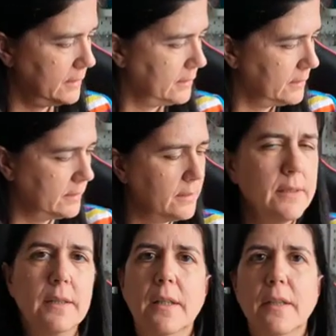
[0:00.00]

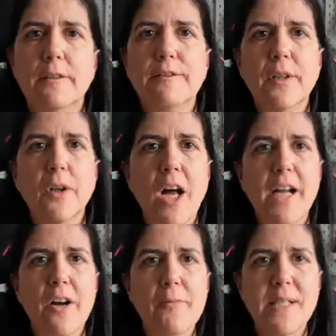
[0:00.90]
I feel like
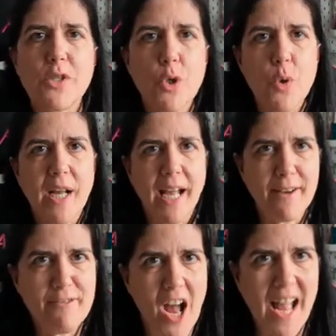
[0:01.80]
I've been talking
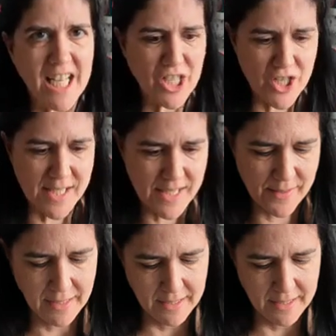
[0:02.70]
for ages.